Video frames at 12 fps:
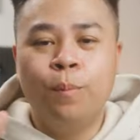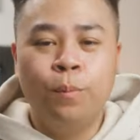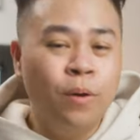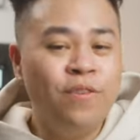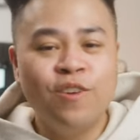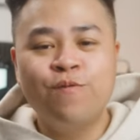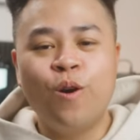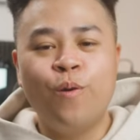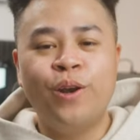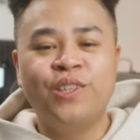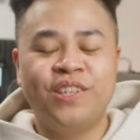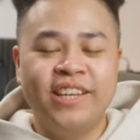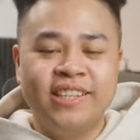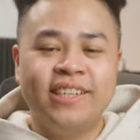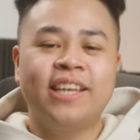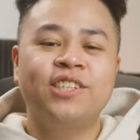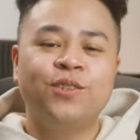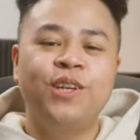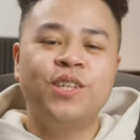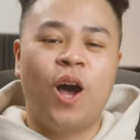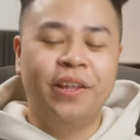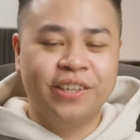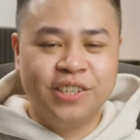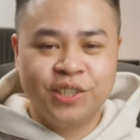Moving forward to the accessories
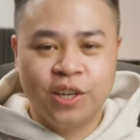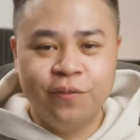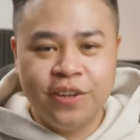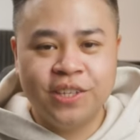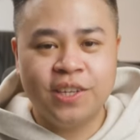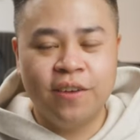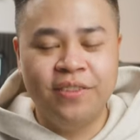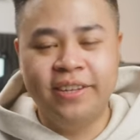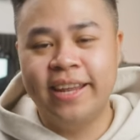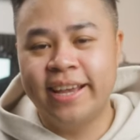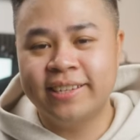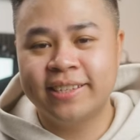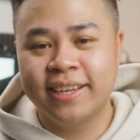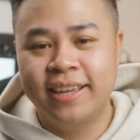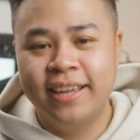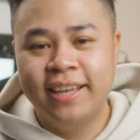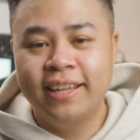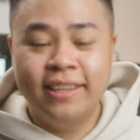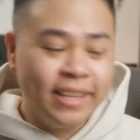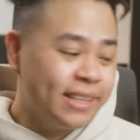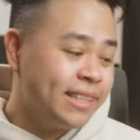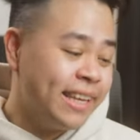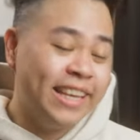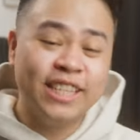on the surface of the desk.
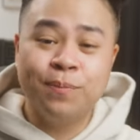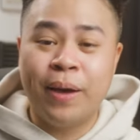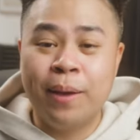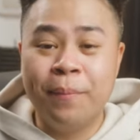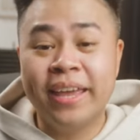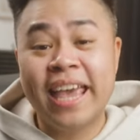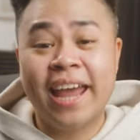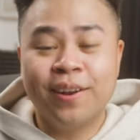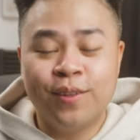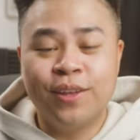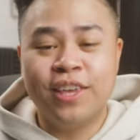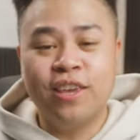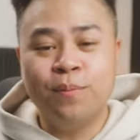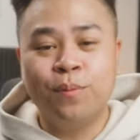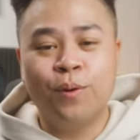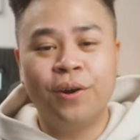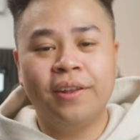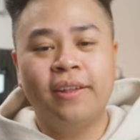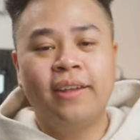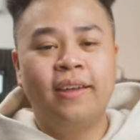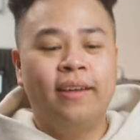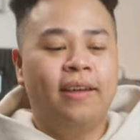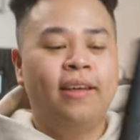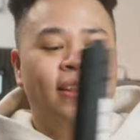This is my mechanical keyboard,
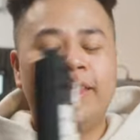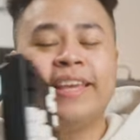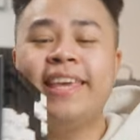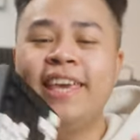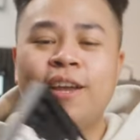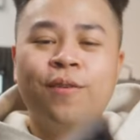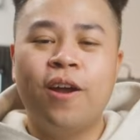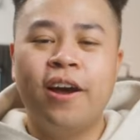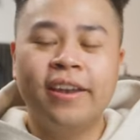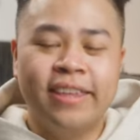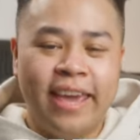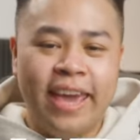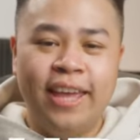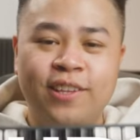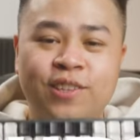the Keychron K